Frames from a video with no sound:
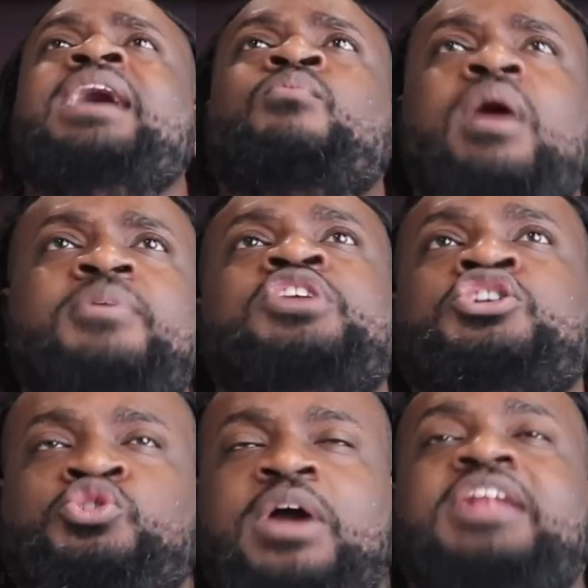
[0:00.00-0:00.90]

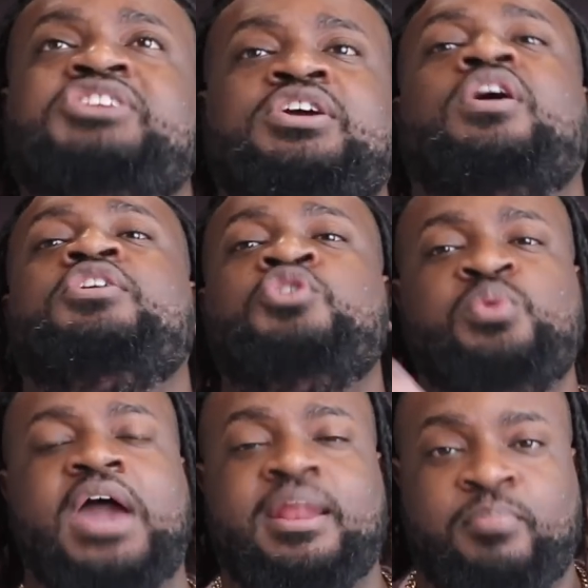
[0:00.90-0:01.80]
Girl, you
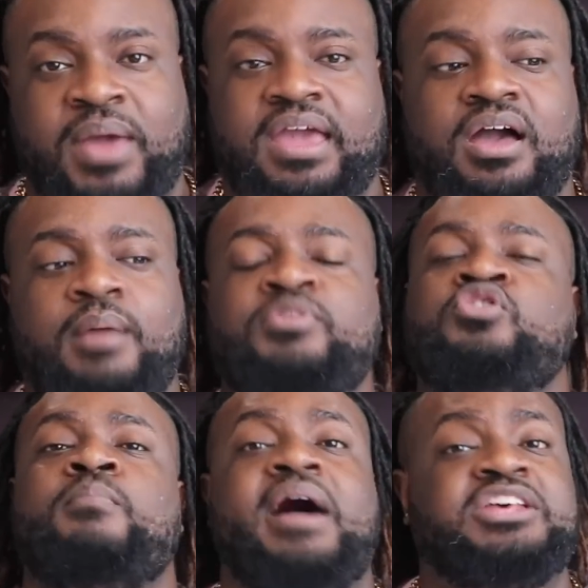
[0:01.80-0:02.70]
gotta pay up.
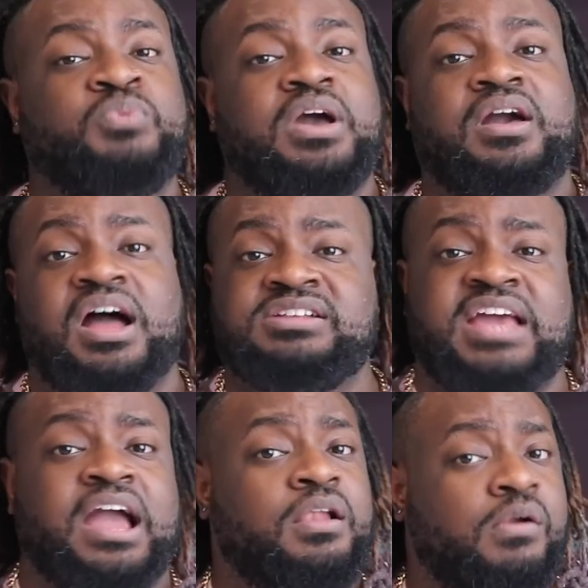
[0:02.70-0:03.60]
You might as well
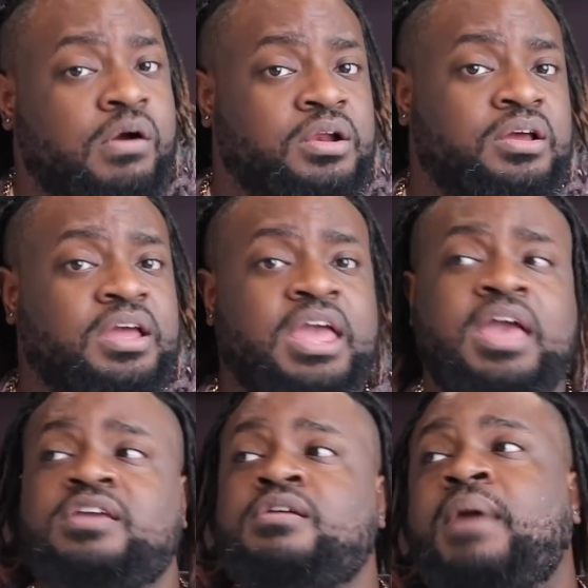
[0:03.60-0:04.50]
contact Klarna.
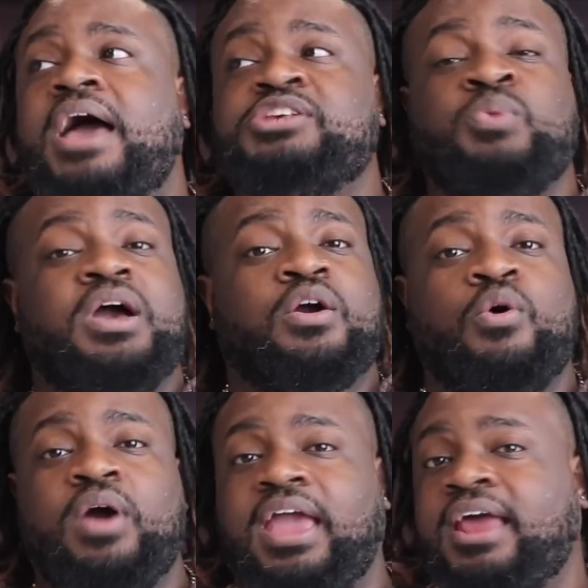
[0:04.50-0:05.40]
You might as well
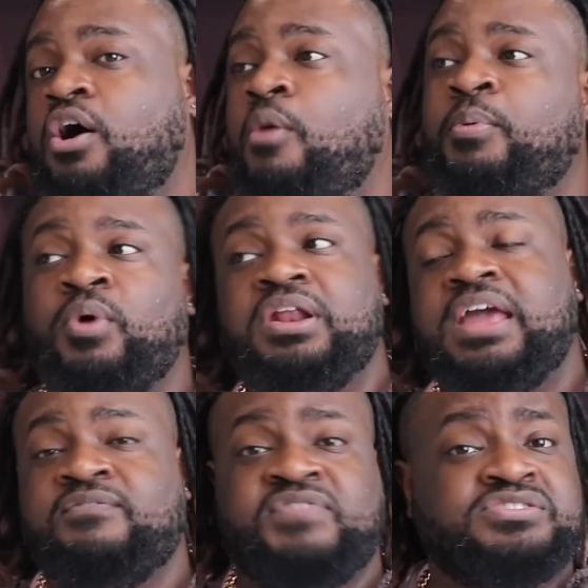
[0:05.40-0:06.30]
go ahead and open one of
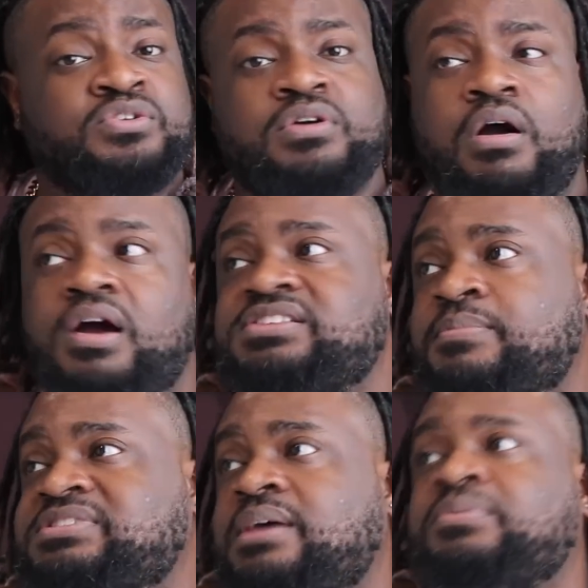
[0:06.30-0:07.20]
their physical cards up
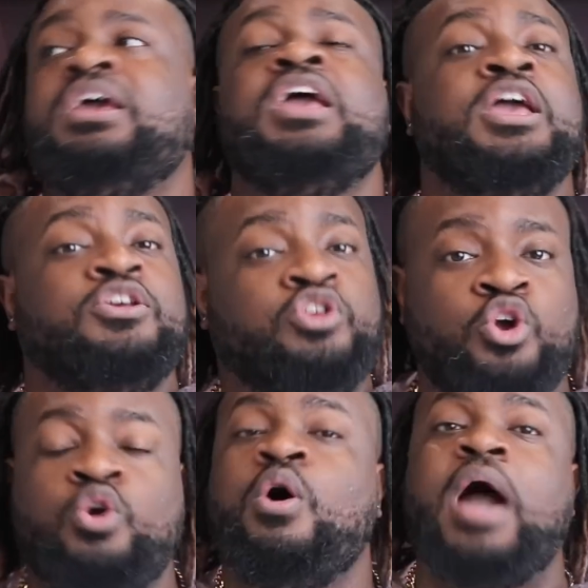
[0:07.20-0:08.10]
or something.
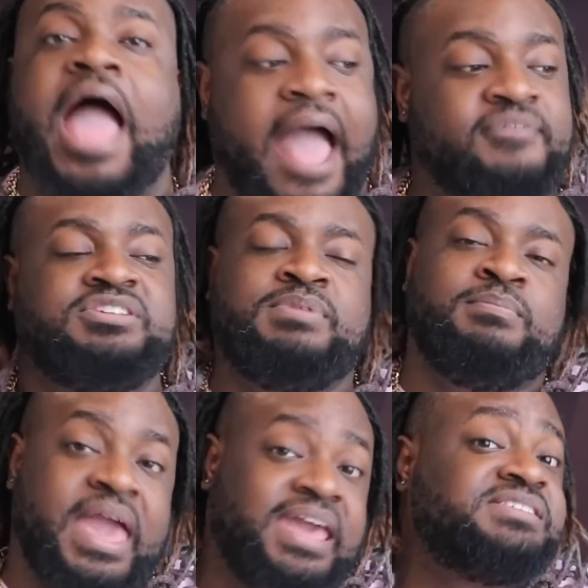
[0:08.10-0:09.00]
You gonna have to be
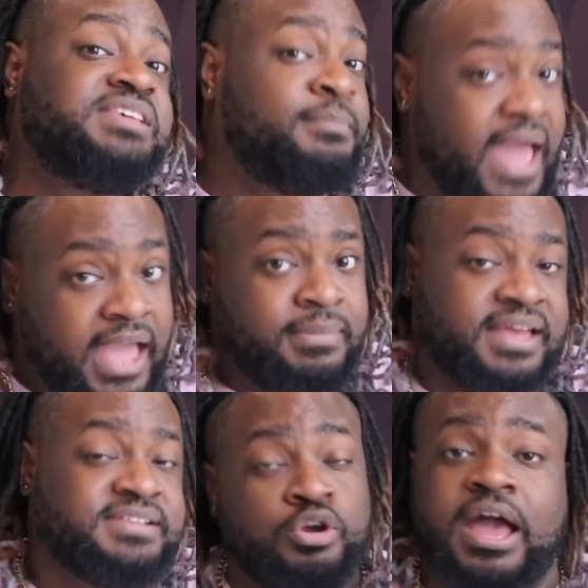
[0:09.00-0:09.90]
making some
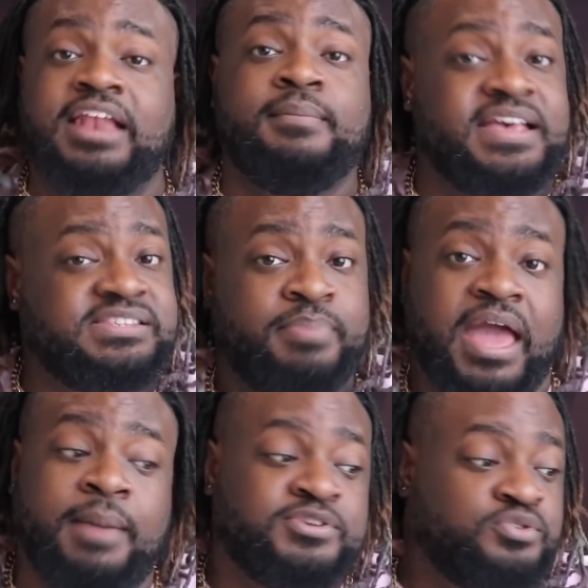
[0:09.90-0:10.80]
payments. You gonna have to make some
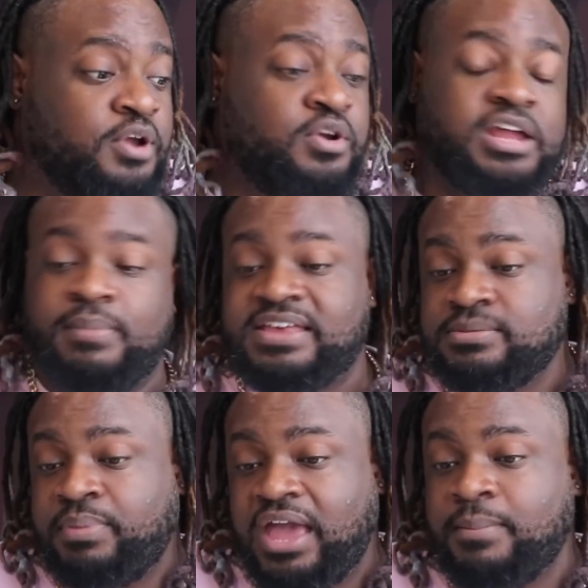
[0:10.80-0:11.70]
payments, girl. You gotta make
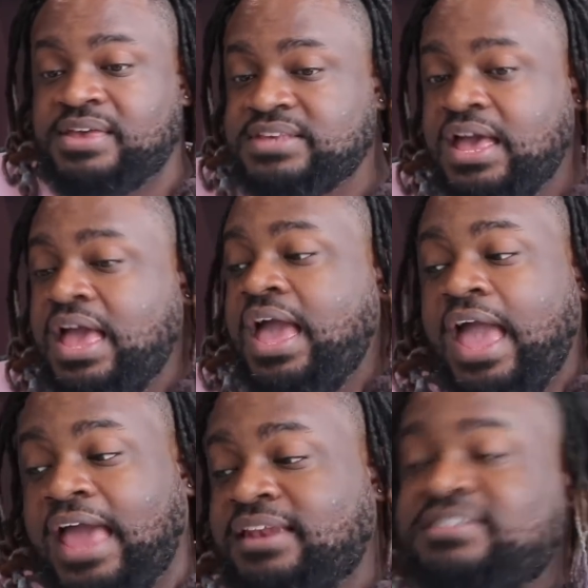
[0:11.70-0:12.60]
some payments.
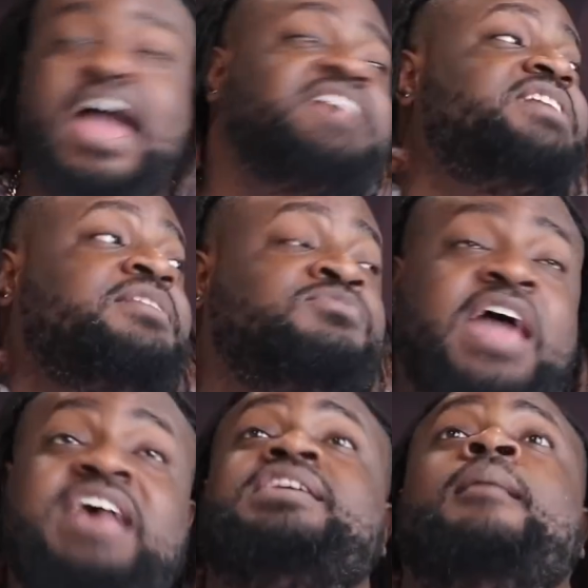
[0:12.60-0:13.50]
And that's
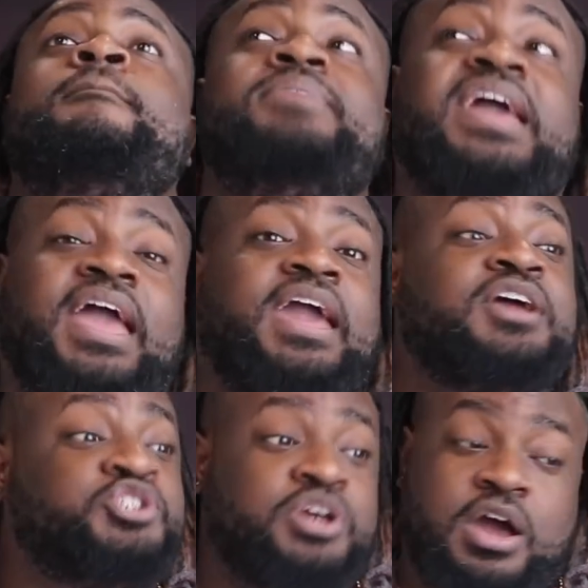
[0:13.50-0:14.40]
a
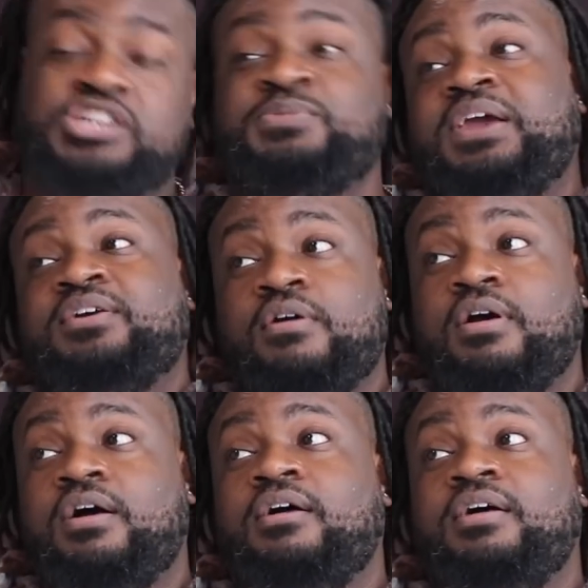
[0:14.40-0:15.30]
big judgment,
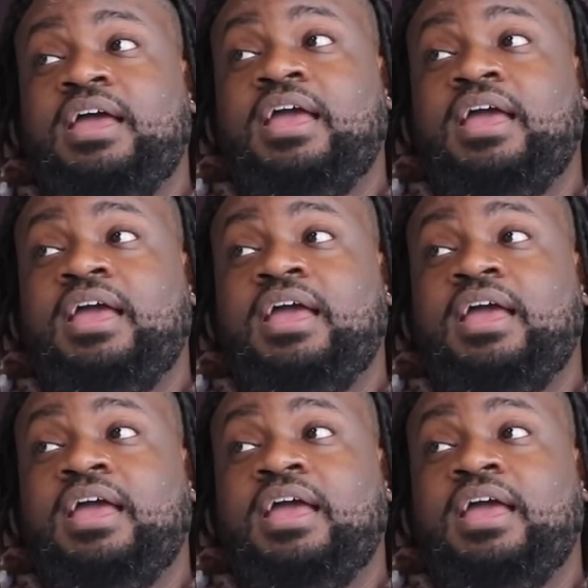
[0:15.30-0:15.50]
girl.